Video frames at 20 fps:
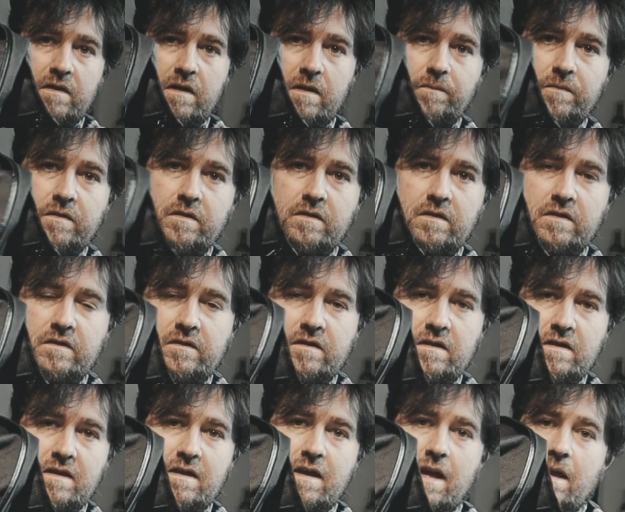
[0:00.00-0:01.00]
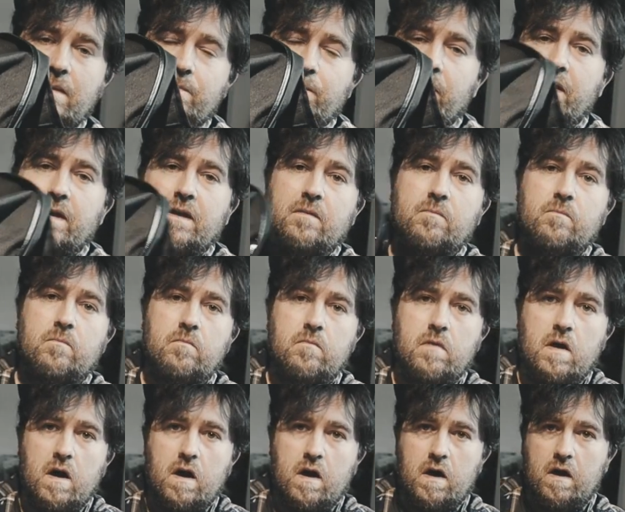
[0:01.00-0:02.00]
up to this gaping
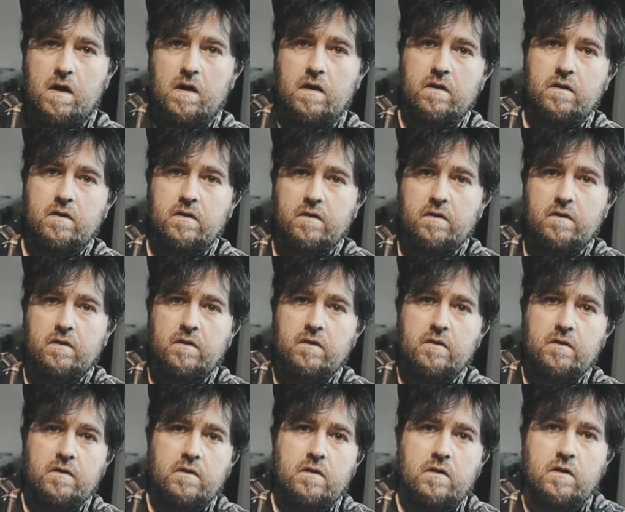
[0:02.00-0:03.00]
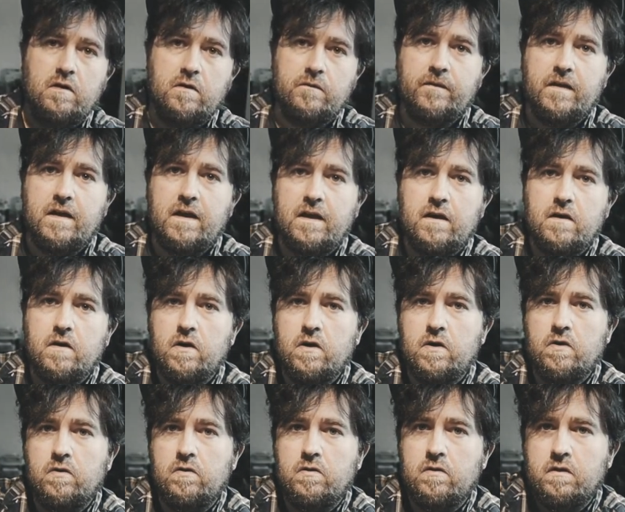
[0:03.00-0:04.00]
maw of a
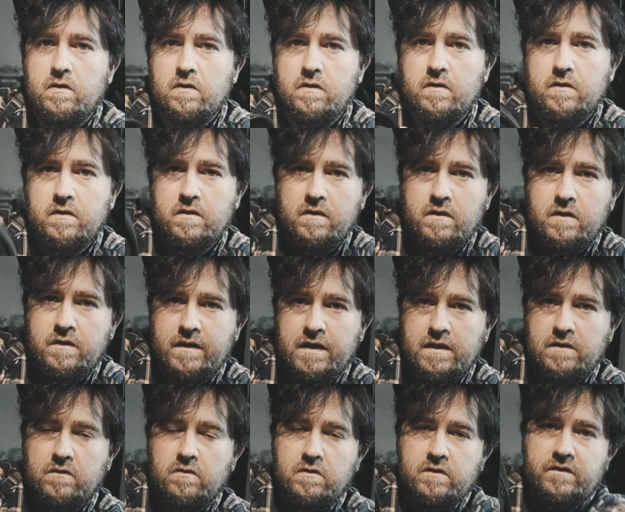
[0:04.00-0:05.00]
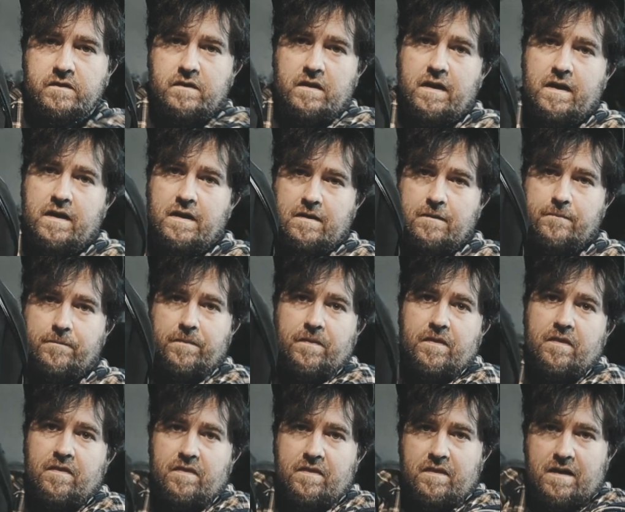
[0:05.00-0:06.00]
hole that looks like
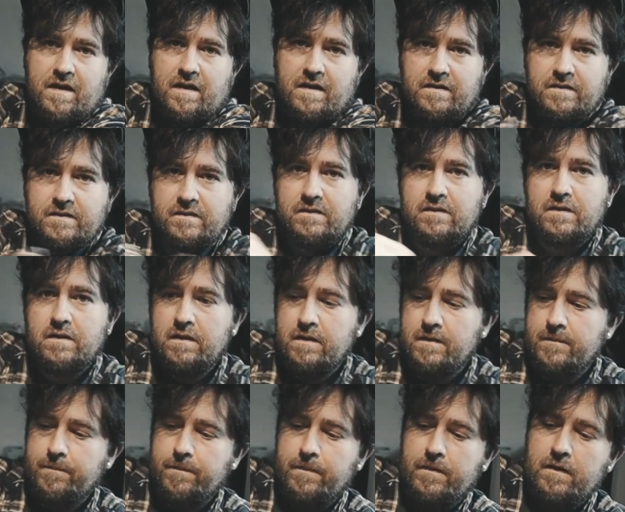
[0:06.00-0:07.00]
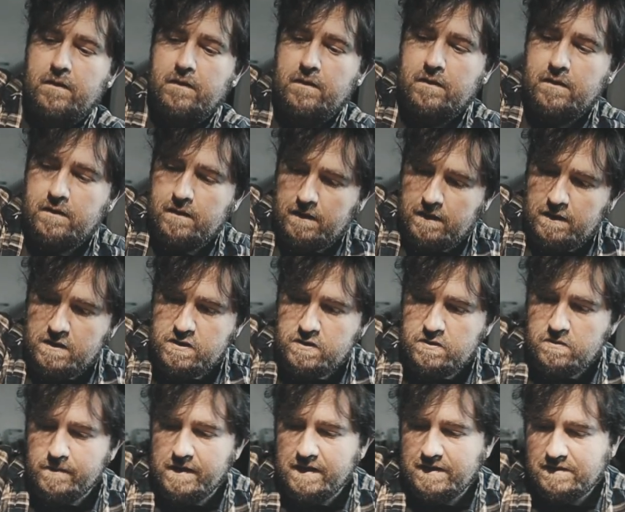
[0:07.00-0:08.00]
this.
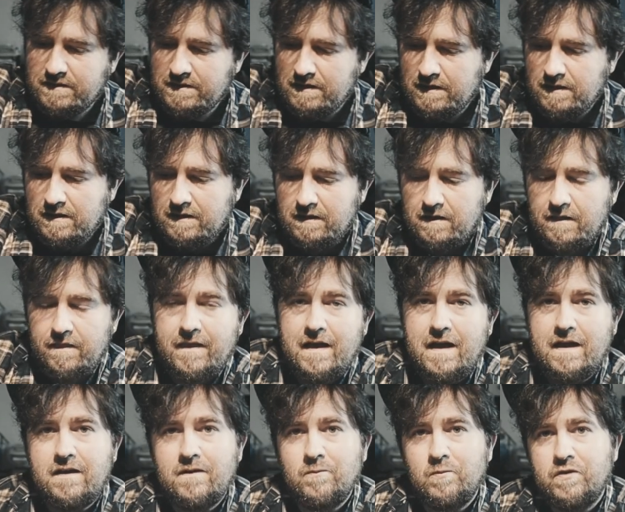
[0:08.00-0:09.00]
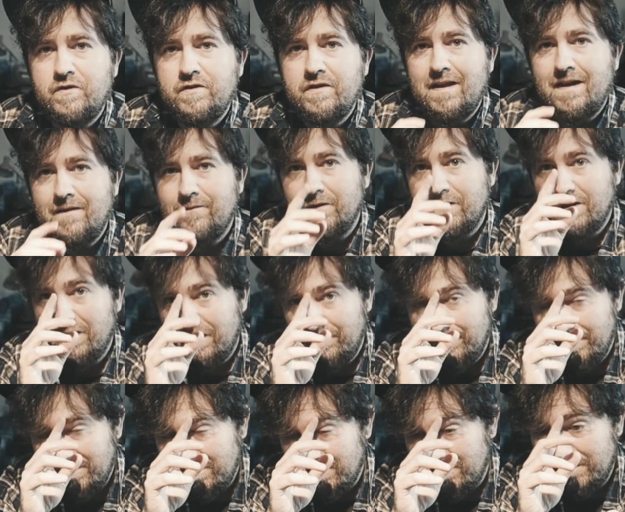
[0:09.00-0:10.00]
You might think that will never
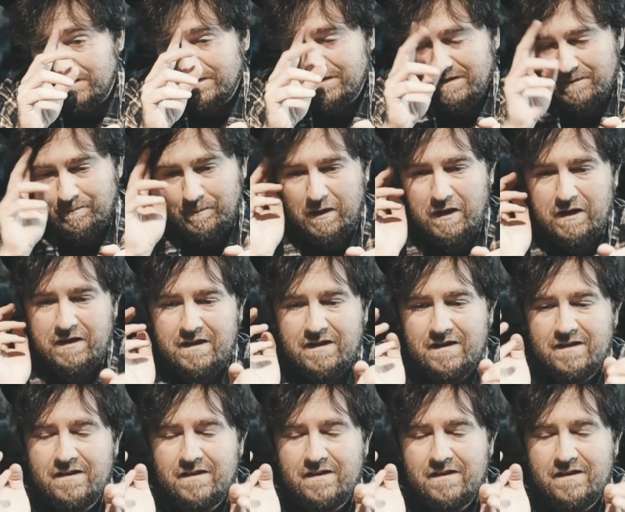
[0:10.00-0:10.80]
come in use, but